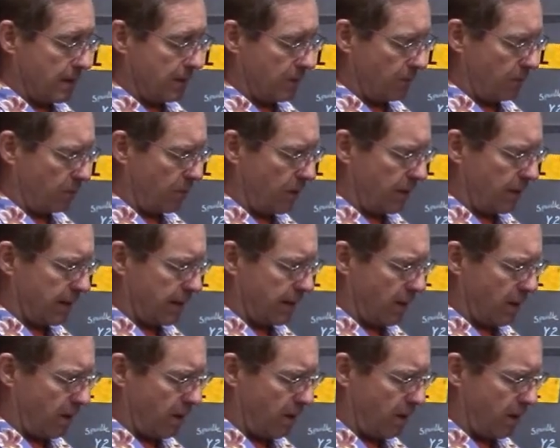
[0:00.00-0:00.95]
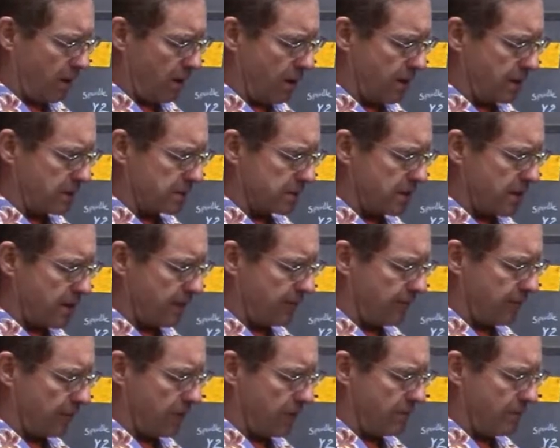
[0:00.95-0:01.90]
really hard. It's not
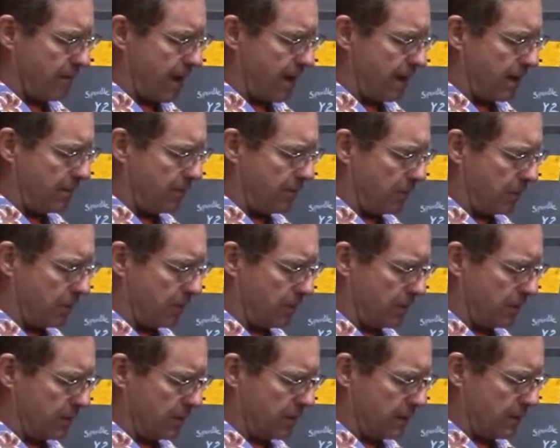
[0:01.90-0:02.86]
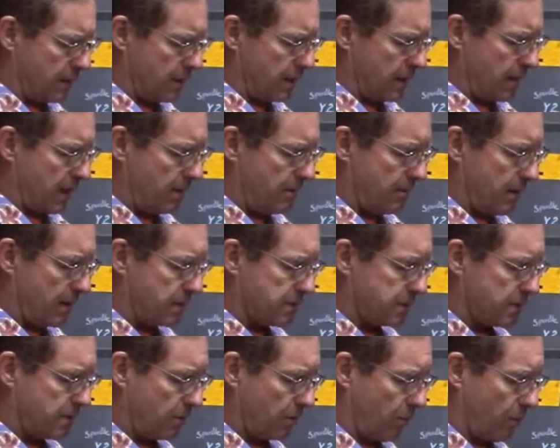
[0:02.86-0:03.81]
very malleable. I'm not
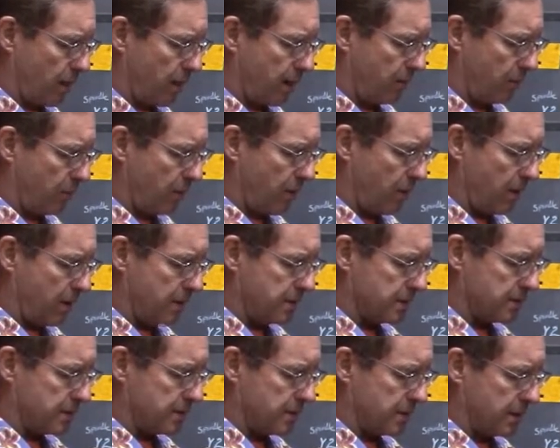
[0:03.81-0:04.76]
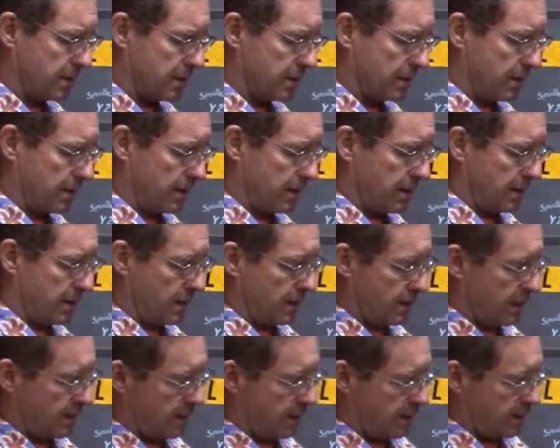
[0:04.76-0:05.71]
sure what it was.
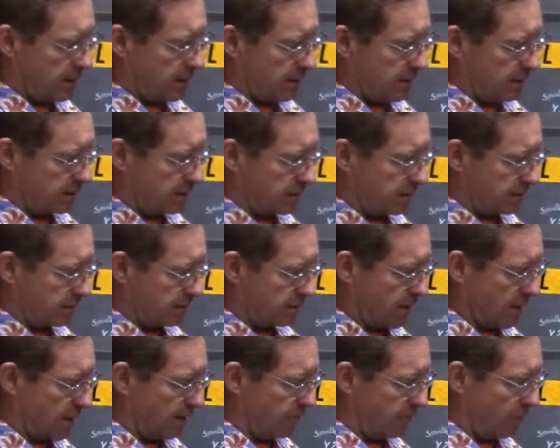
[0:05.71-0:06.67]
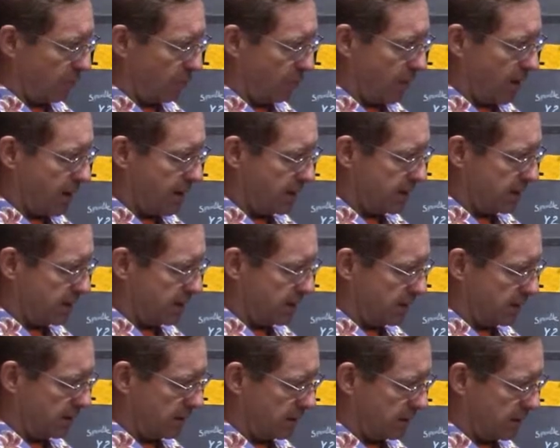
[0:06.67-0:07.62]
Kind of a red
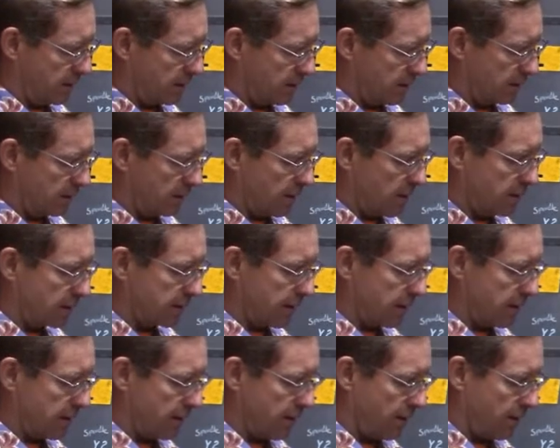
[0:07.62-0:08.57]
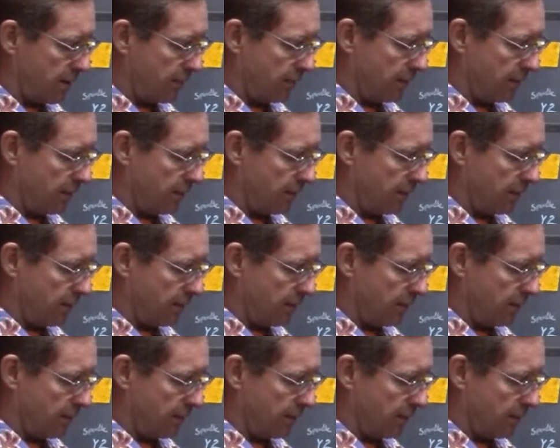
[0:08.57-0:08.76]
gunk in there.